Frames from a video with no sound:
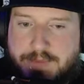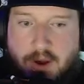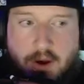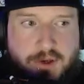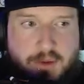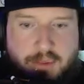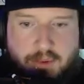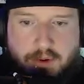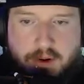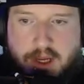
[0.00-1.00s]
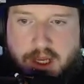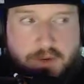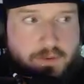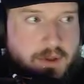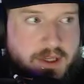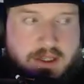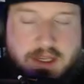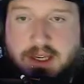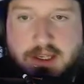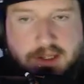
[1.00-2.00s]
on your board and you roll a
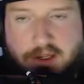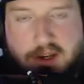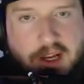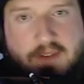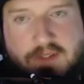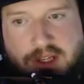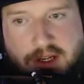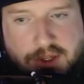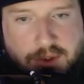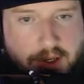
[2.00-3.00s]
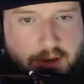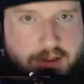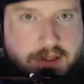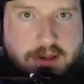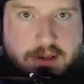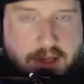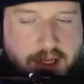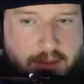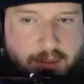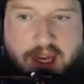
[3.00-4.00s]
six, you're going to have a ton of triggers.
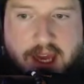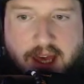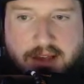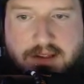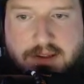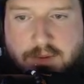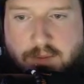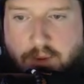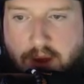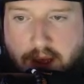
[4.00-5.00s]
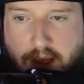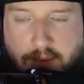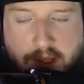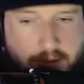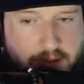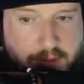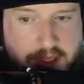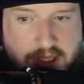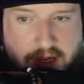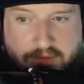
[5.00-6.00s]
It'll be gas. Uh, it'll be a
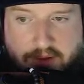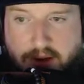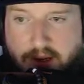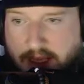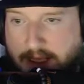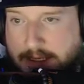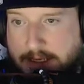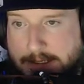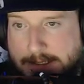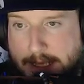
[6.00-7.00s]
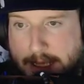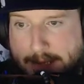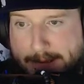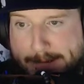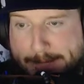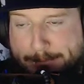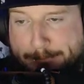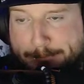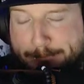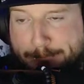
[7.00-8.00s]
ton of fun. Um,
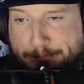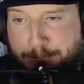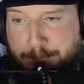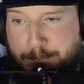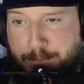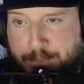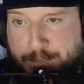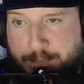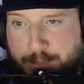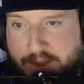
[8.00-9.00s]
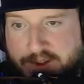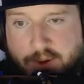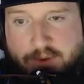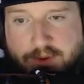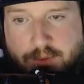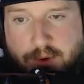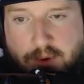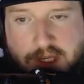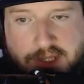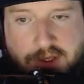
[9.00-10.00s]
so if you
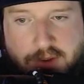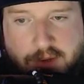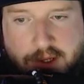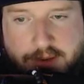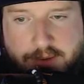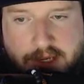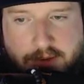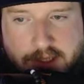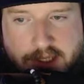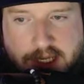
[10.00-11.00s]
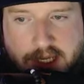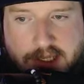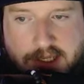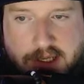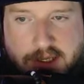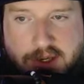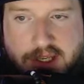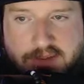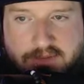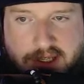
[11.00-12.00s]
roll a two, a three, or a six, you get
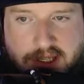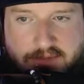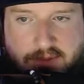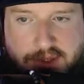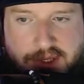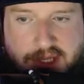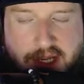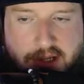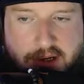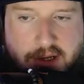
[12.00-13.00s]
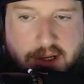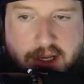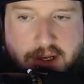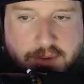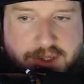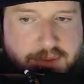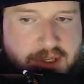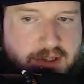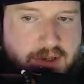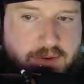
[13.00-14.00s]
to visit Fortune Teller, which
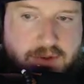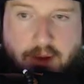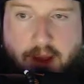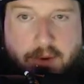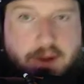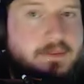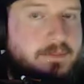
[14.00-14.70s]
means you scry one.